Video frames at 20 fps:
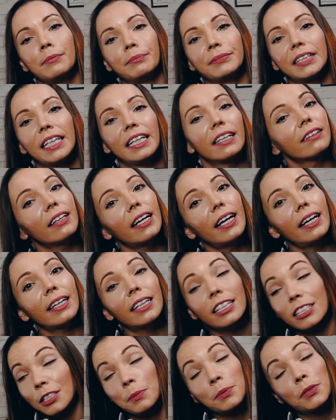hit like,
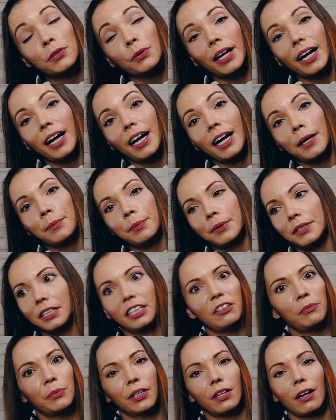hit subscribe, and
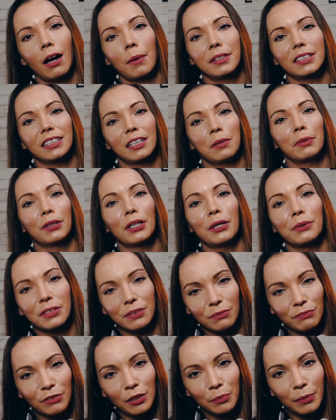leave me a comment down below with
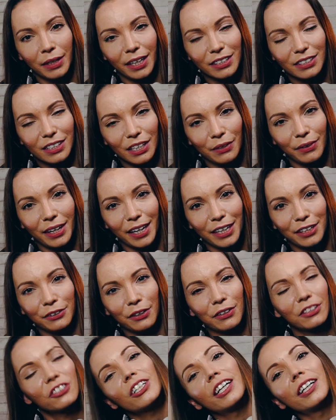some feedback so that way I can
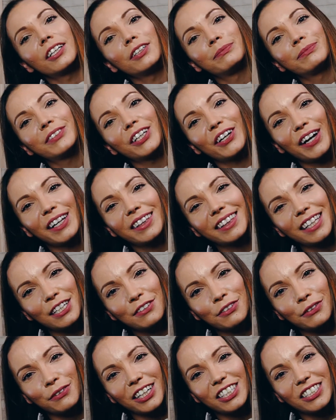grow the channel. All right,
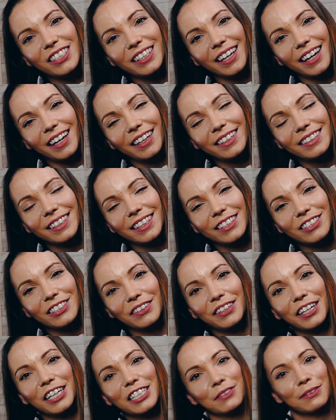thanks for watching, guys. Catch you on
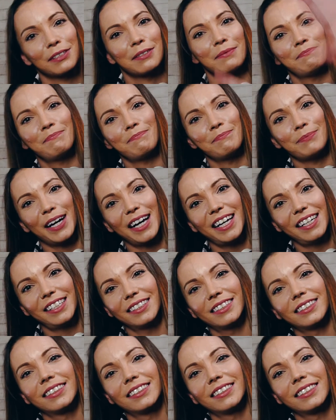the next one. Bye.